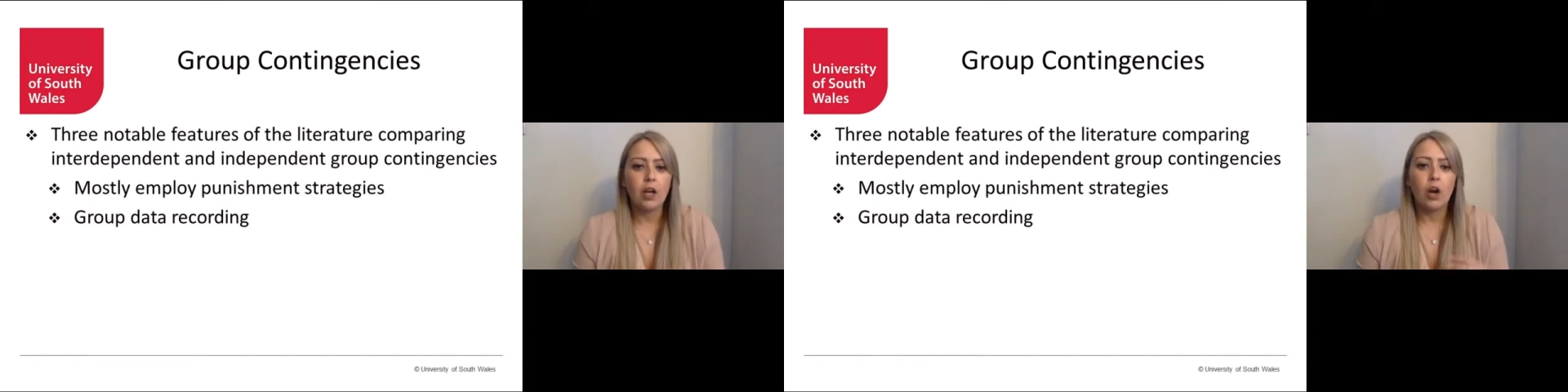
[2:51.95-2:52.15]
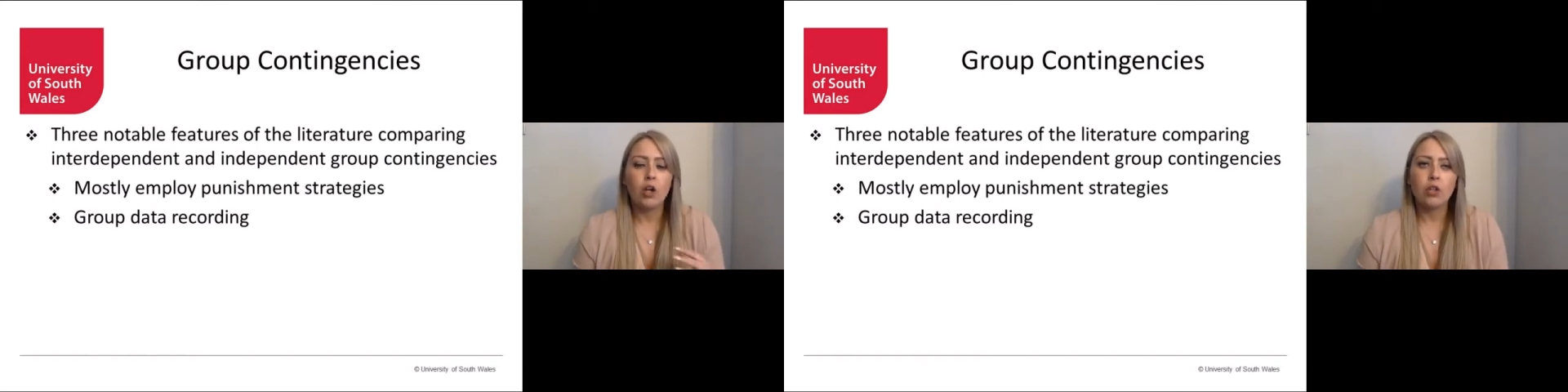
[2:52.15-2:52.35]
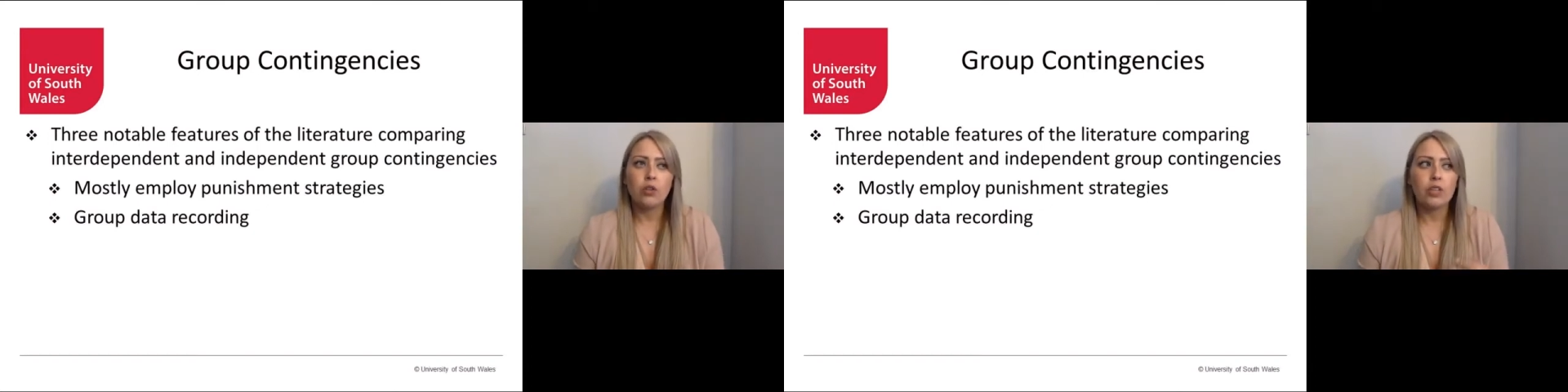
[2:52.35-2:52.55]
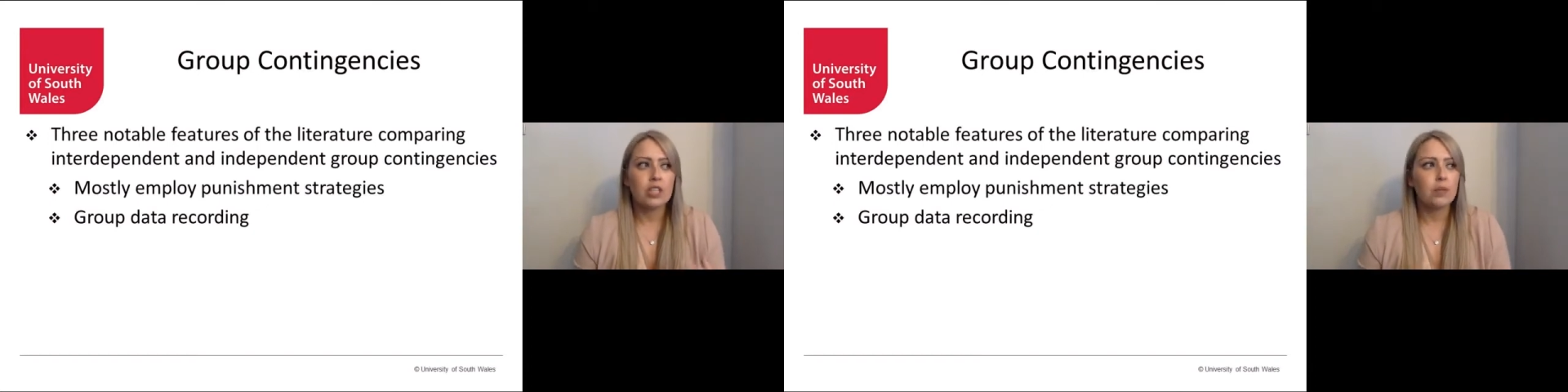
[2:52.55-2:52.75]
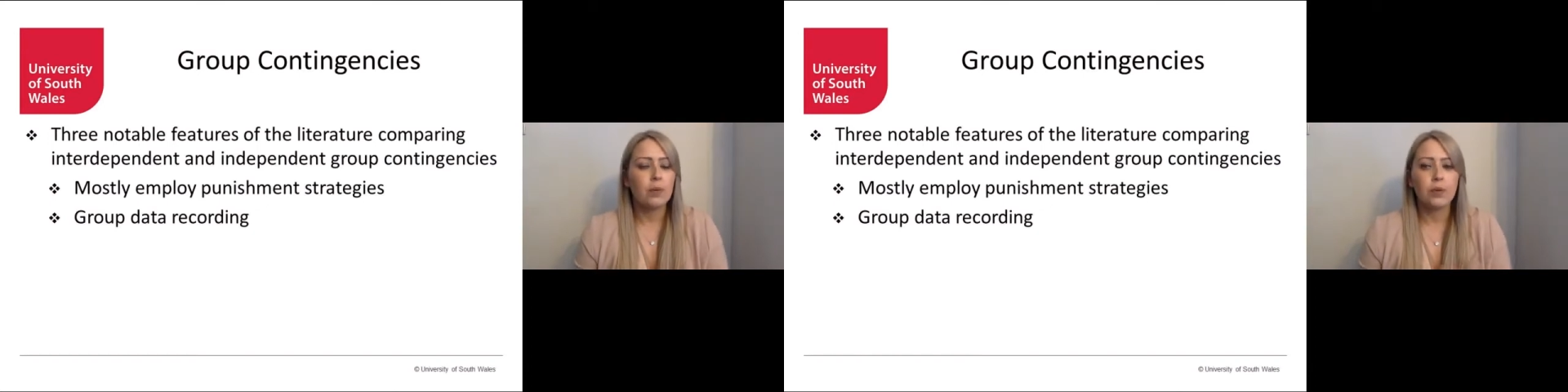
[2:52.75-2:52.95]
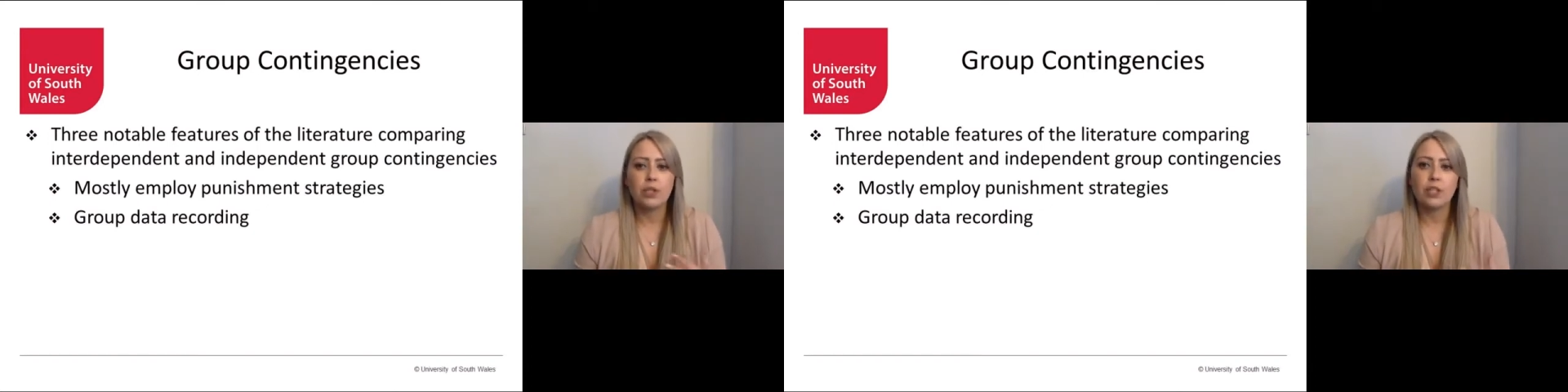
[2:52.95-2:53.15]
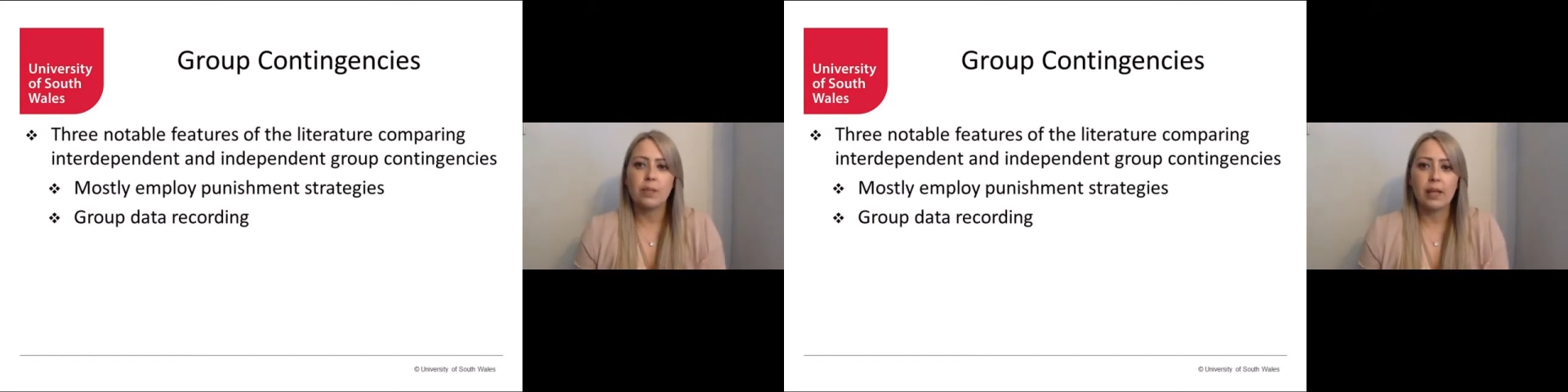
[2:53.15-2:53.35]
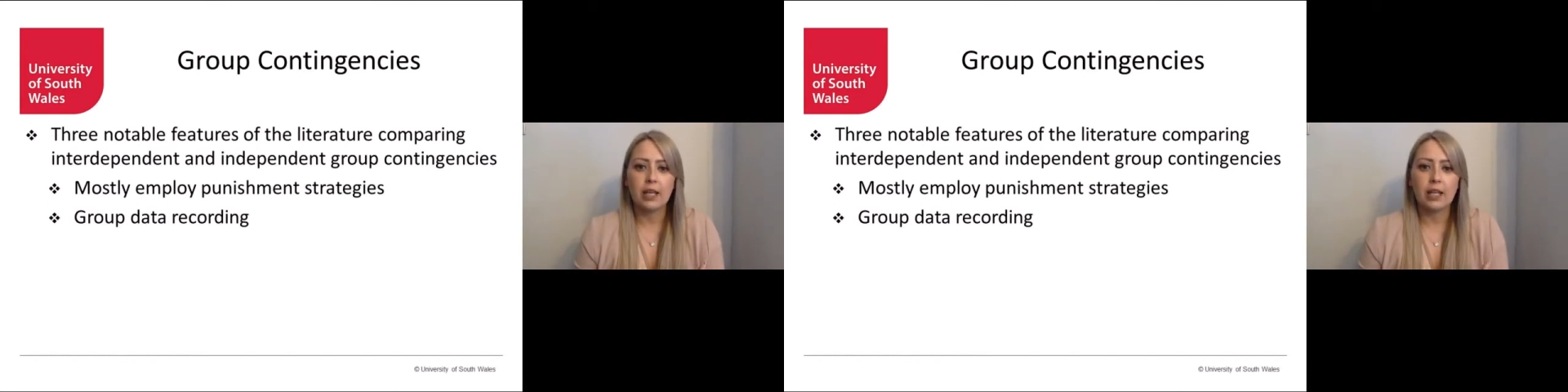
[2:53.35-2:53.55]
Although this approach is
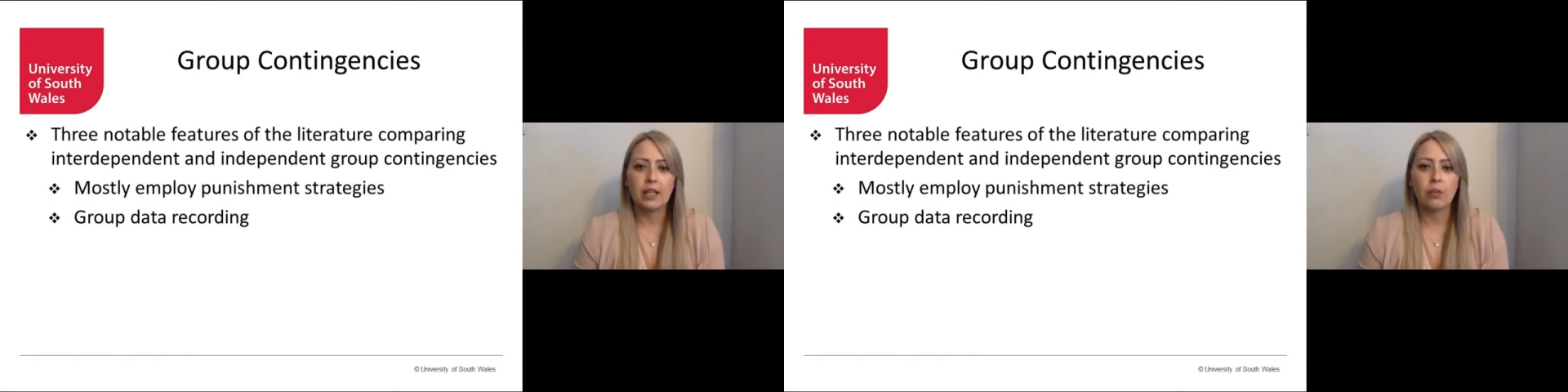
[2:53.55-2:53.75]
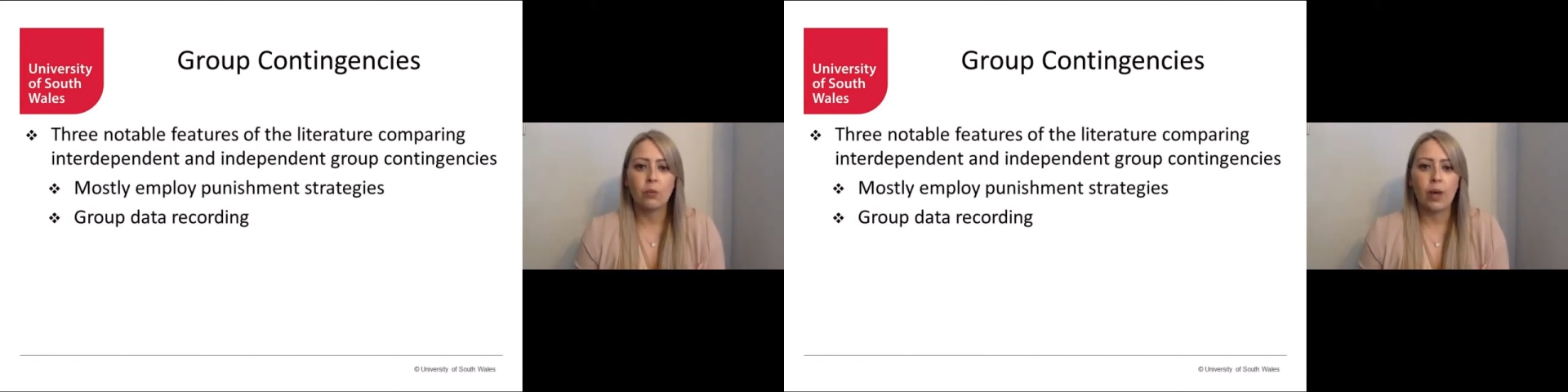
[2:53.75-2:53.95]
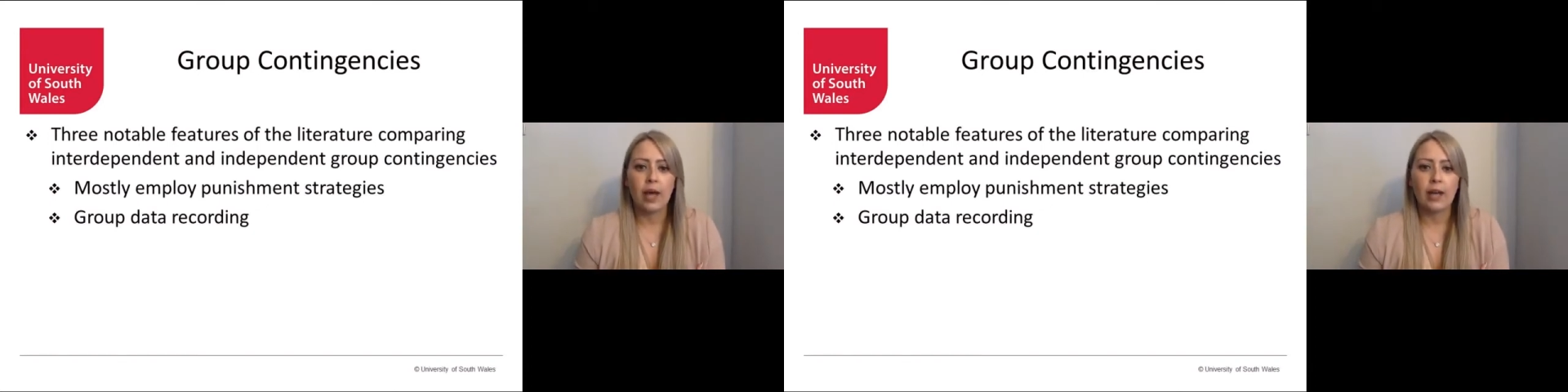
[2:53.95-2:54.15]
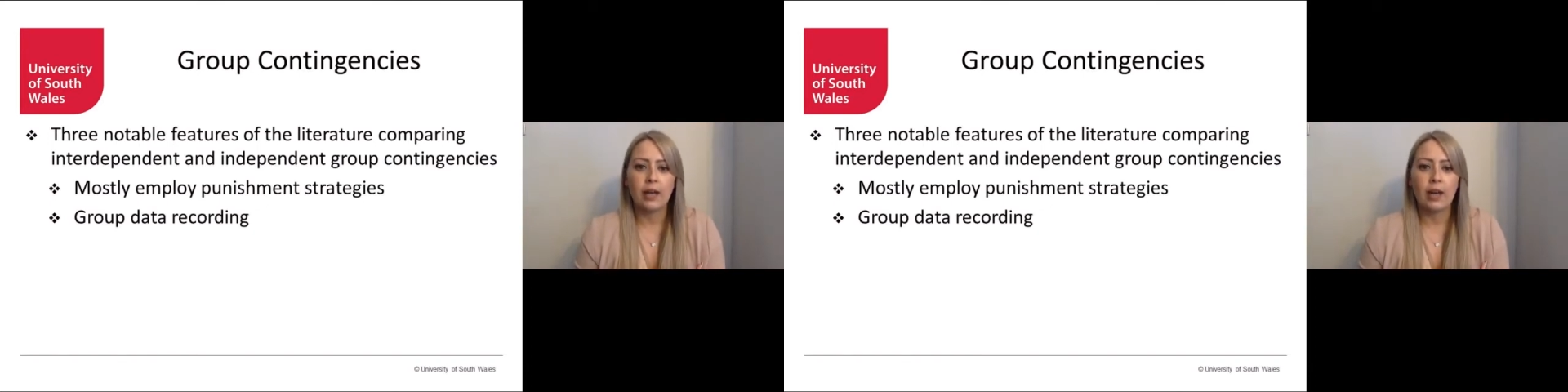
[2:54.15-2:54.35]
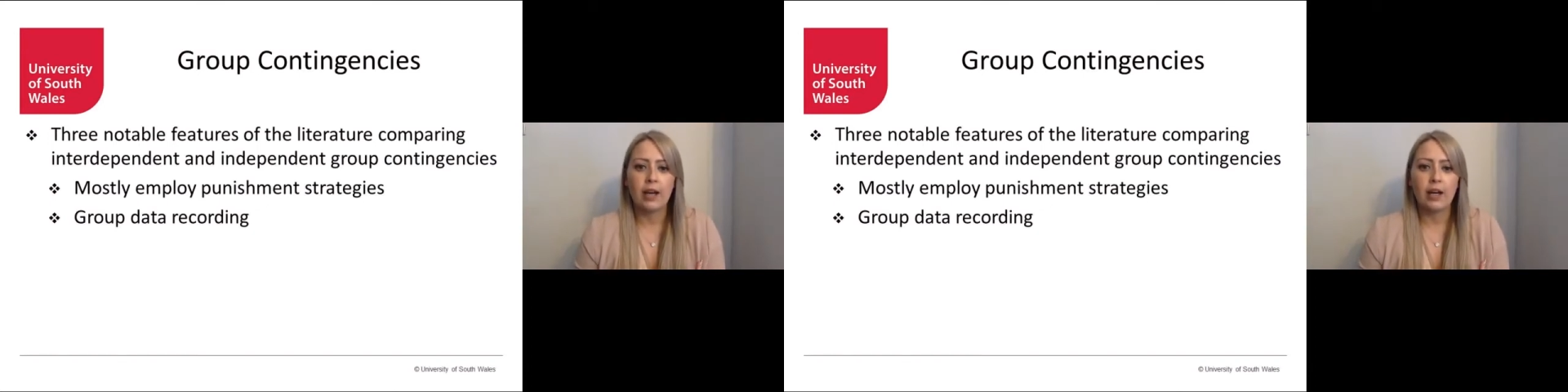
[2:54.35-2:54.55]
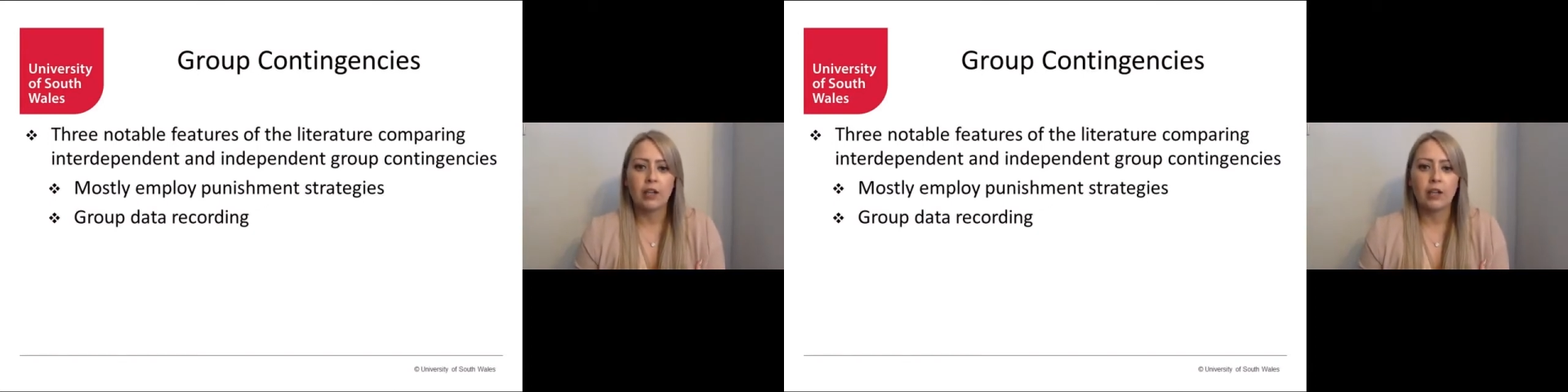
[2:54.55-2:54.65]
appealing when uh,